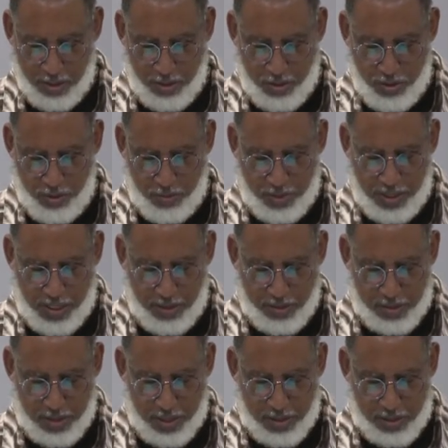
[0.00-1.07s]
Jude
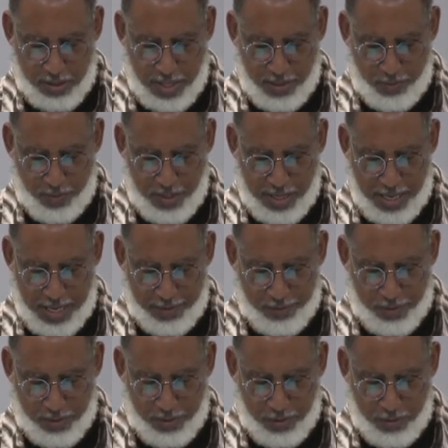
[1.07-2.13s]
tells us that we have
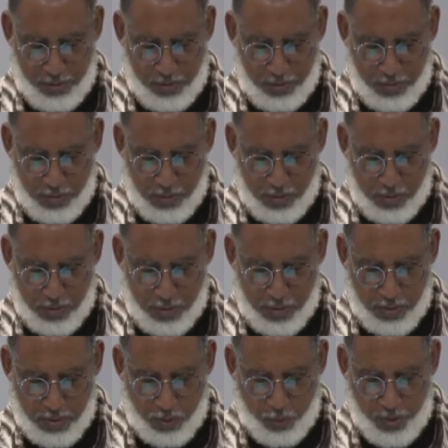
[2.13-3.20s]
to,
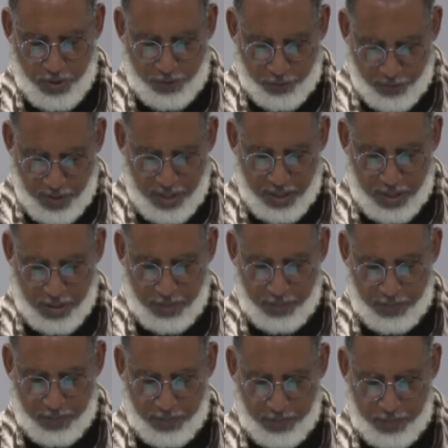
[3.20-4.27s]
with fear,
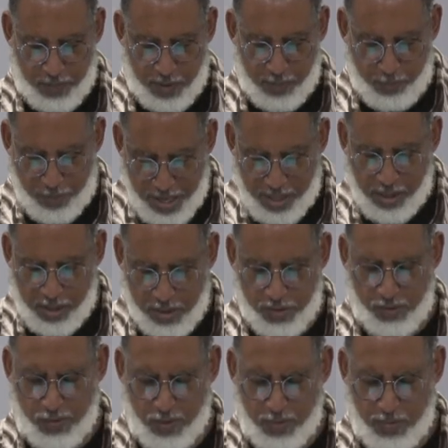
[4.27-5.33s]
pity this
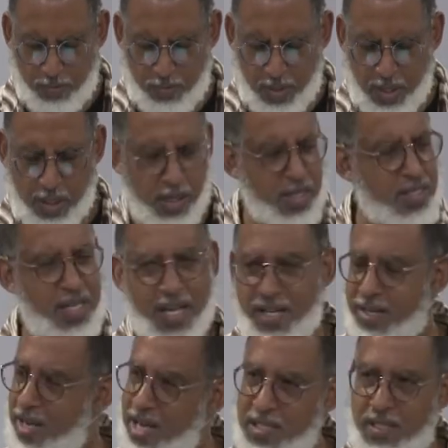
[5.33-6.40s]
group because they're
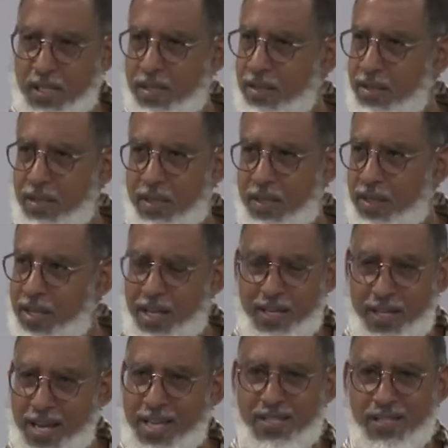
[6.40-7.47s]
destined, they're
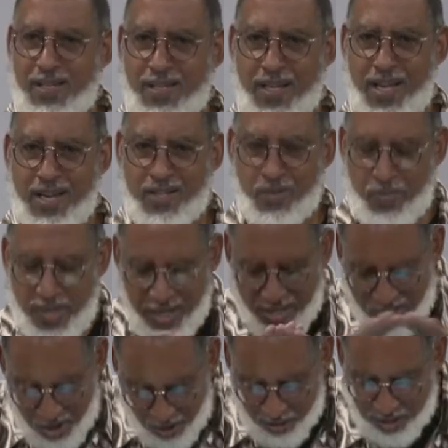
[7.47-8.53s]
destined to be
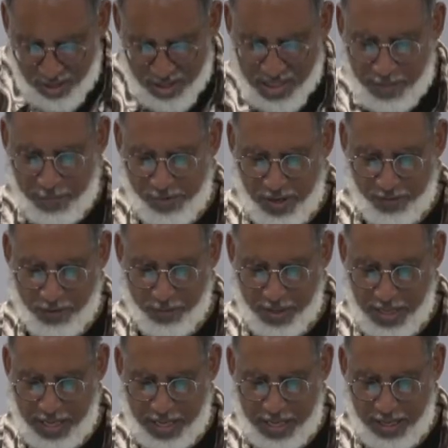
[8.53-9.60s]
eternally separated from
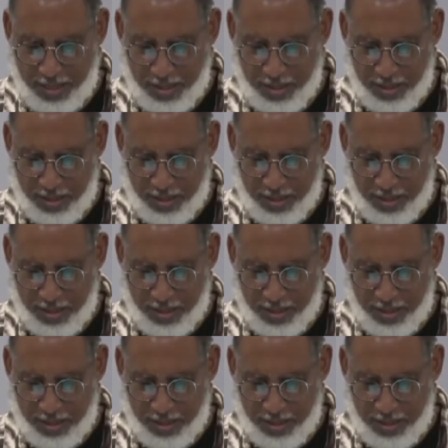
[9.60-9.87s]
God.